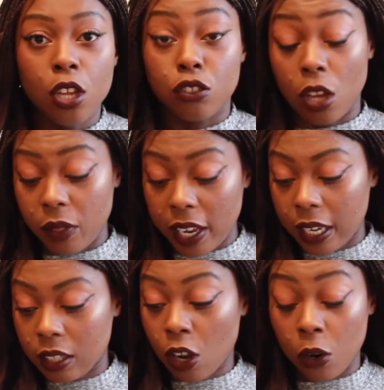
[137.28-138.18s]
So
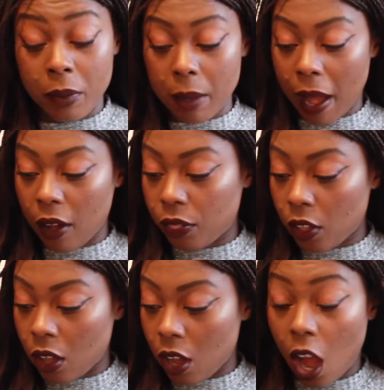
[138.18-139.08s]
they told me about
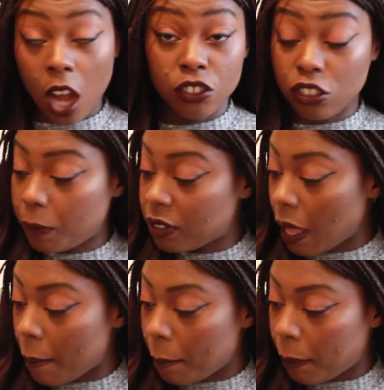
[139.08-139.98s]
the
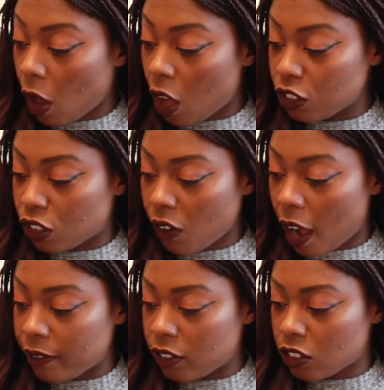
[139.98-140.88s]
100%
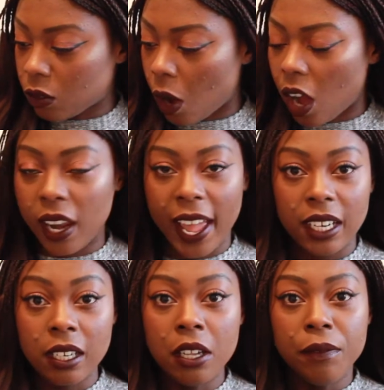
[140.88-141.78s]
plant-derived
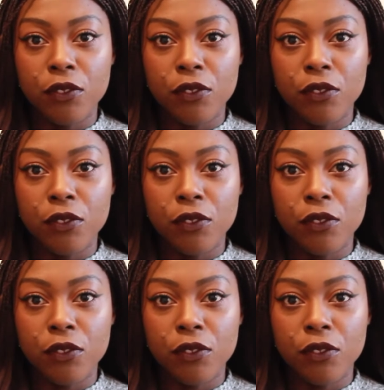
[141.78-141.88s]
squalane.